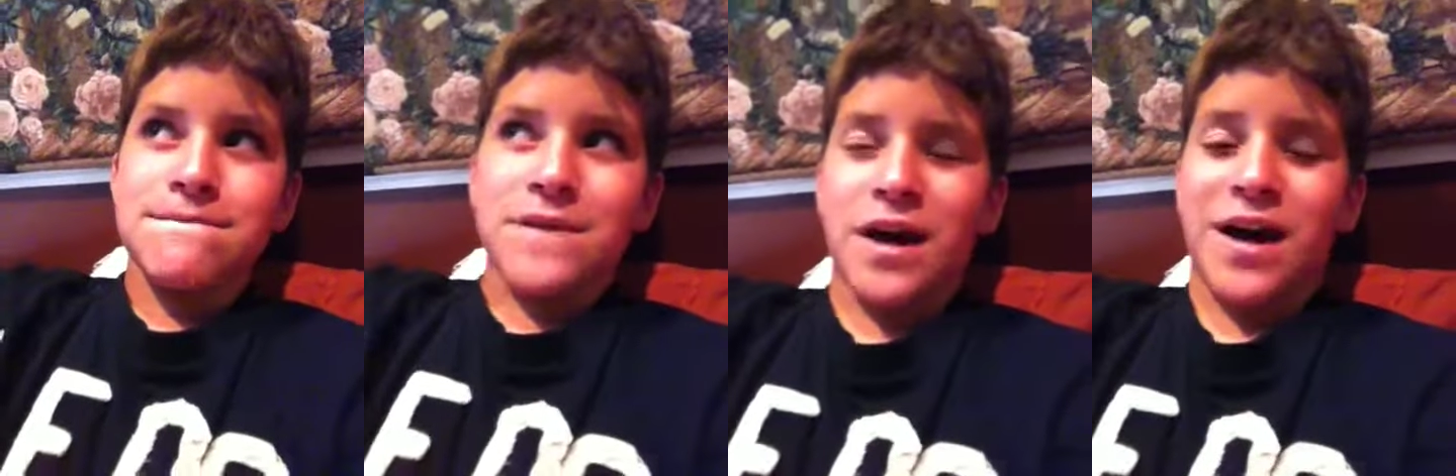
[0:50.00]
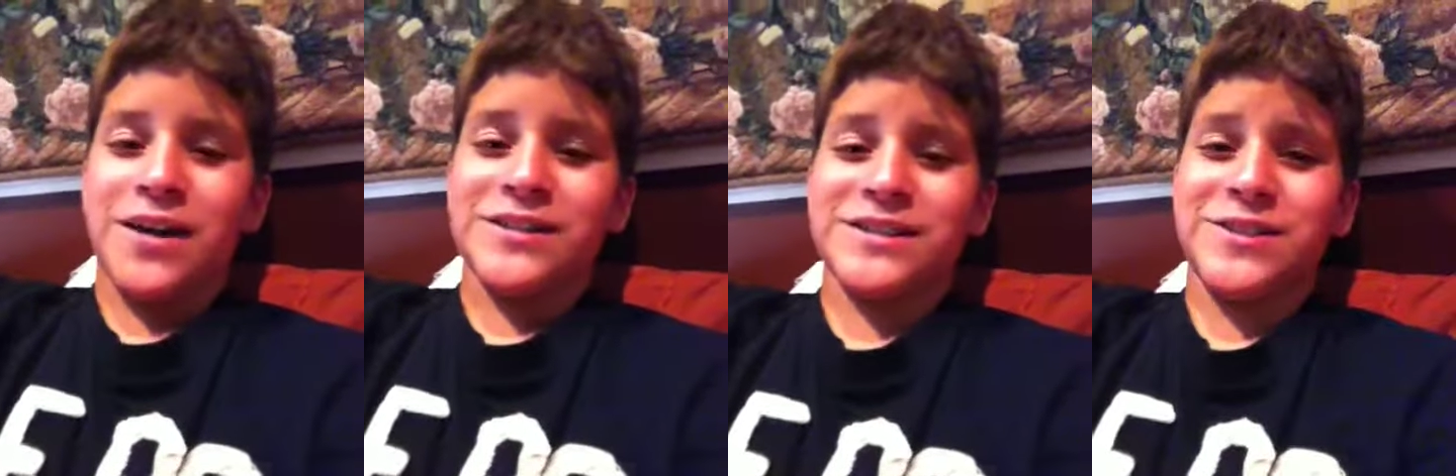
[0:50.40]
I, I
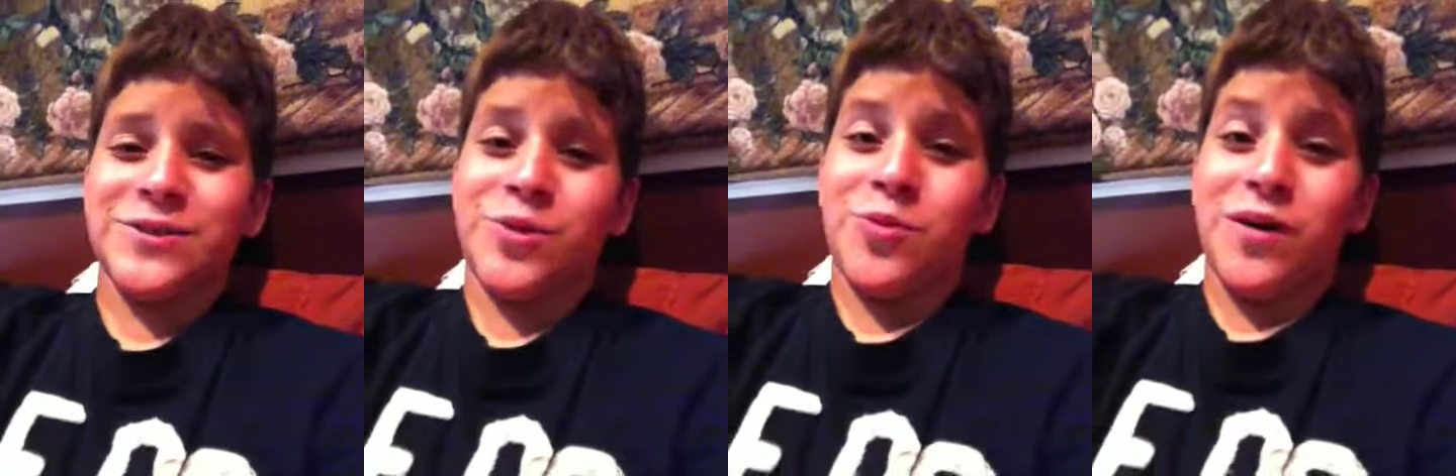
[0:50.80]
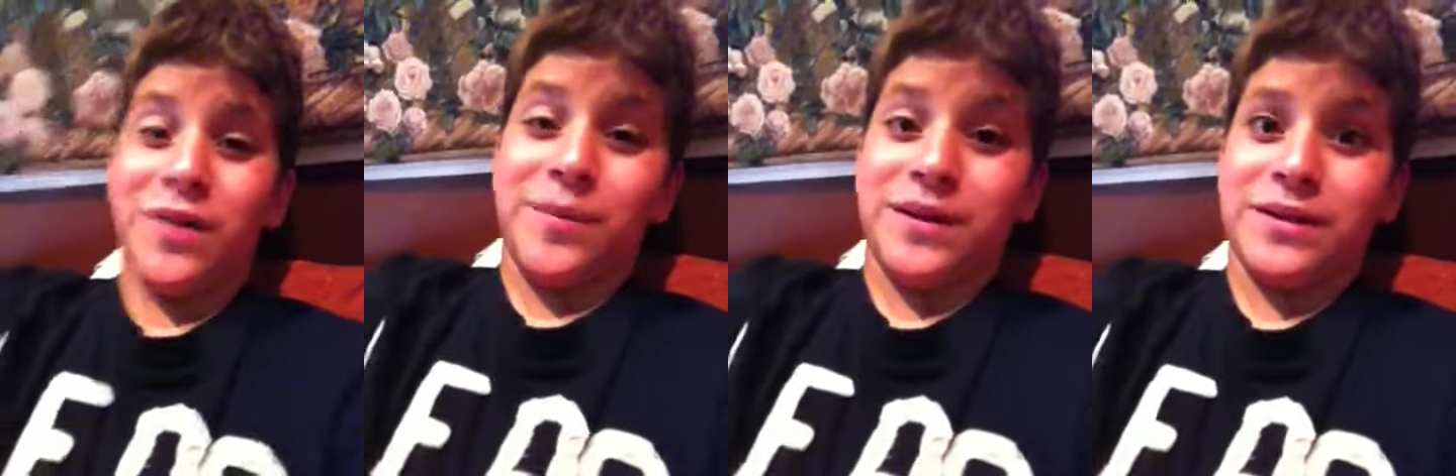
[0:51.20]
honestly don't know why I
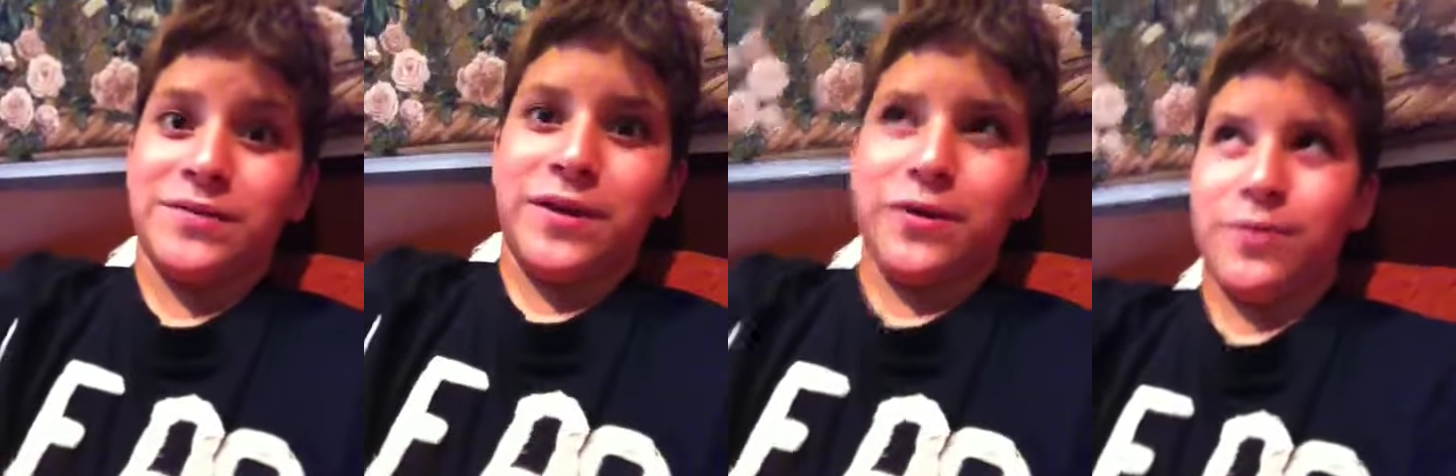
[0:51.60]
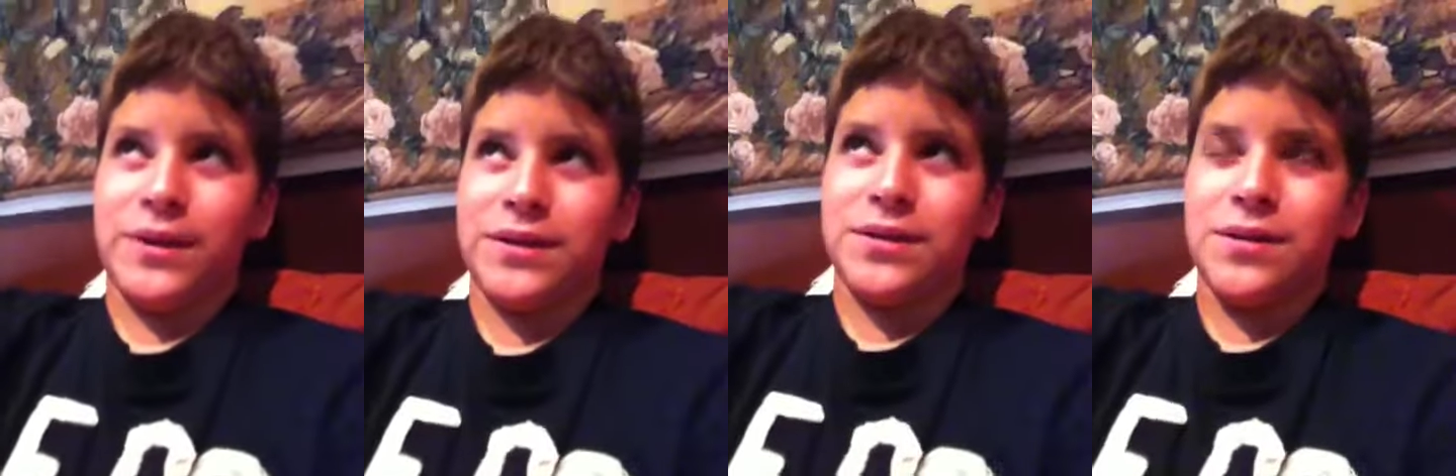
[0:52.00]
made this video, but
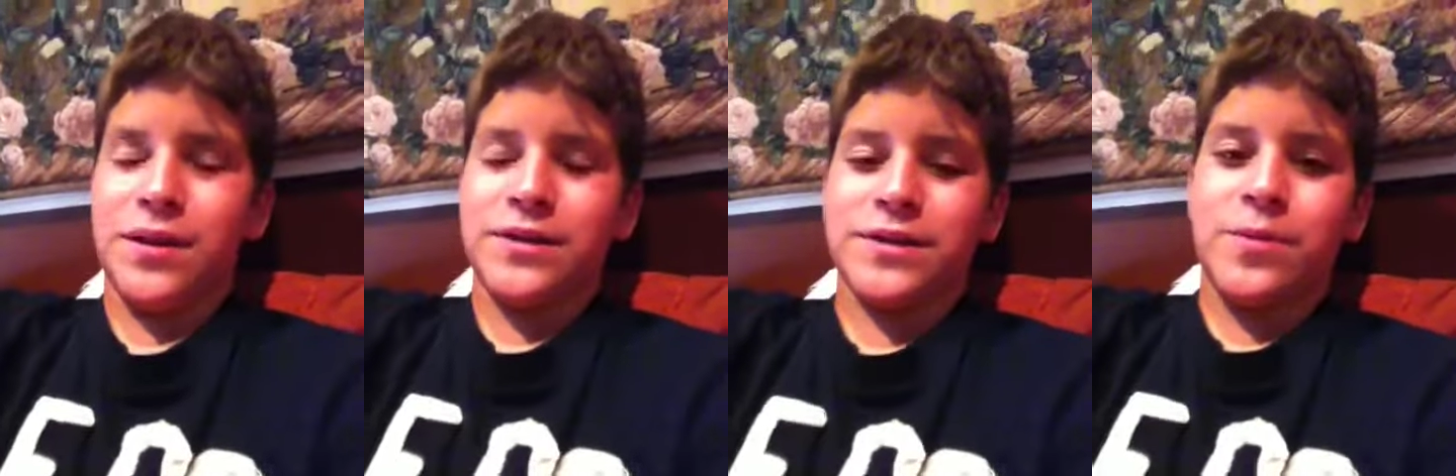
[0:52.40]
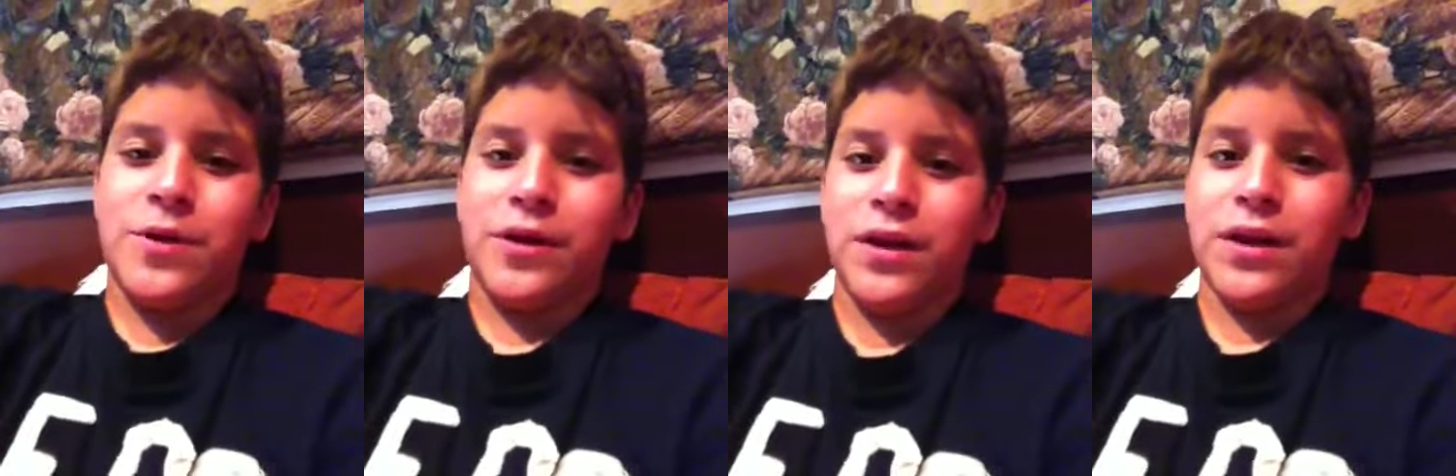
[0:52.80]

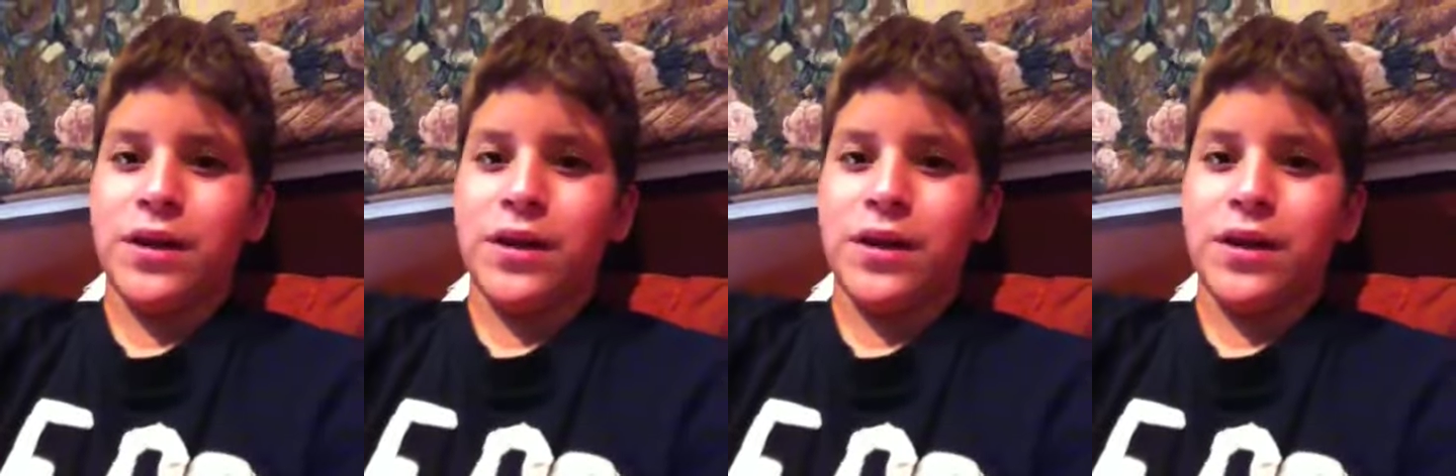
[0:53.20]
someone